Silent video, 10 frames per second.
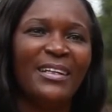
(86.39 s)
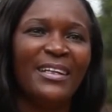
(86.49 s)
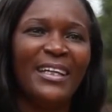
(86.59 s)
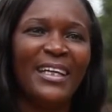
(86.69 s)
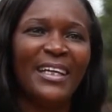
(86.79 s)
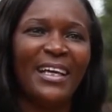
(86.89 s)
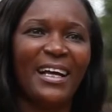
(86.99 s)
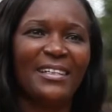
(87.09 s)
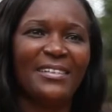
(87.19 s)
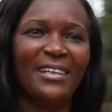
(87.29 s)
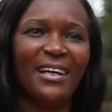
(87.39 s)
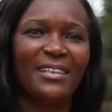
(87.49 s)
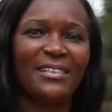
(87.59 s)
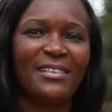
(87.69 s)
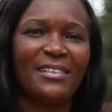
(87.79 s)
league as
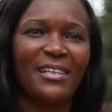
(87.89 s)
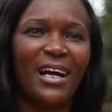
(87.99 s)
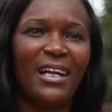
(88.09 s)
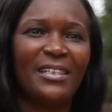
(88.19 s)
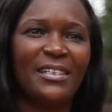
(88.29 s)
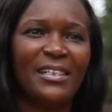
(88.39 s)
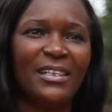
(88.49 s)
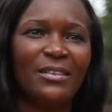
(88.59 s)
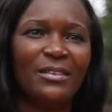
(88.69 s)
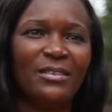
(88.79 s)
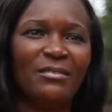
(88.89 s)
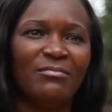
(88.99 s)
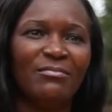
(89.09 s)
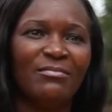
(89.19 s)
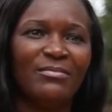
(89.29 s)
such until
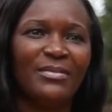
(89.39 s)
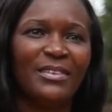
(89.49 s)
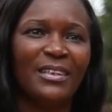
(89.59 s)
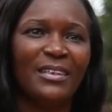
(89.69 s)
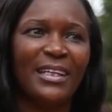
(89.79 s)
the